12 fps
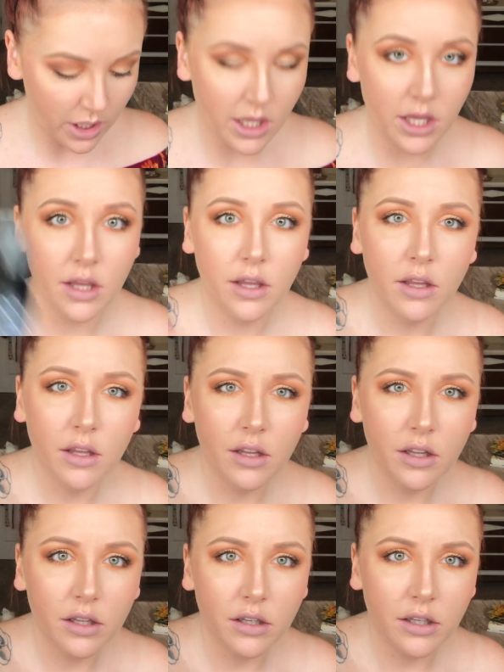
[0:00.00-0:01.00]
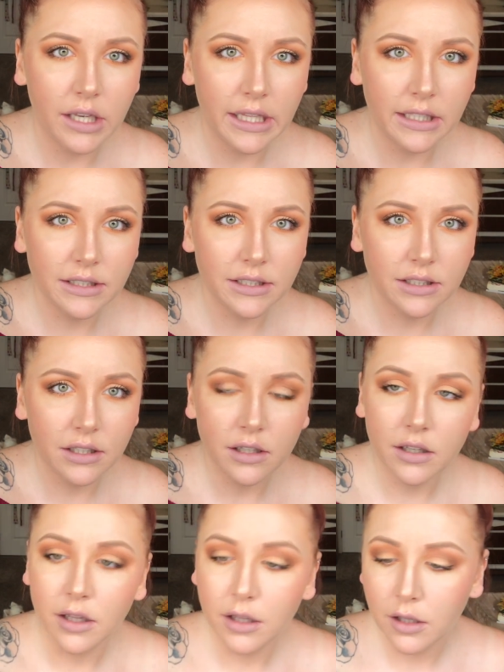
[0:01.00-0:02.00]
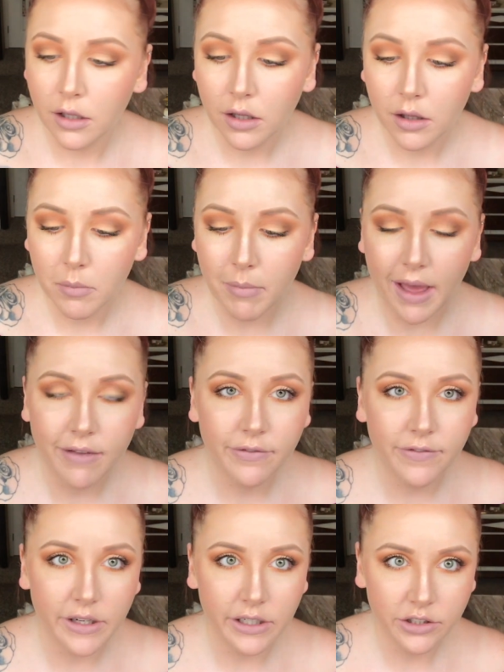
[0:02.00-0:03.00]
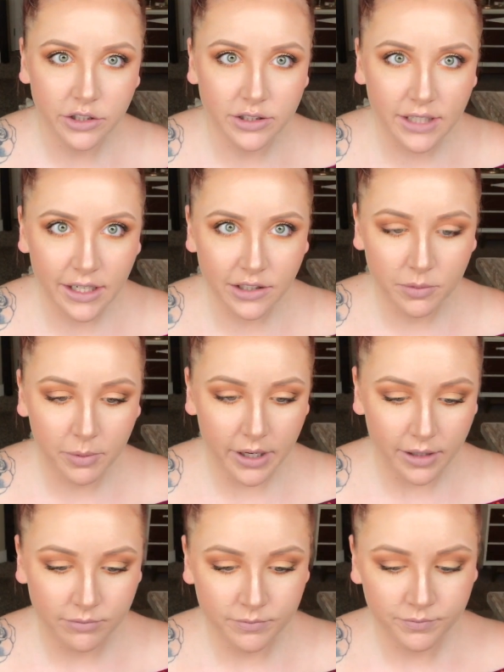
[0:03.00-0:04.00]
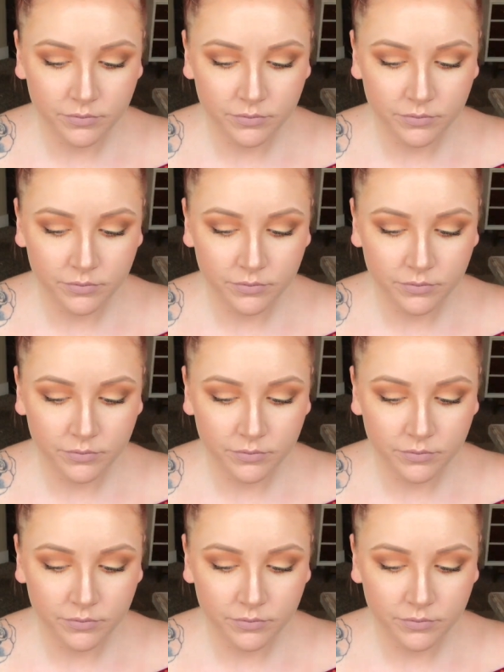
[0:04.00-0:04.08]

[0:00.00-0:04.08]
the NYX Matte Finish Setting Spray.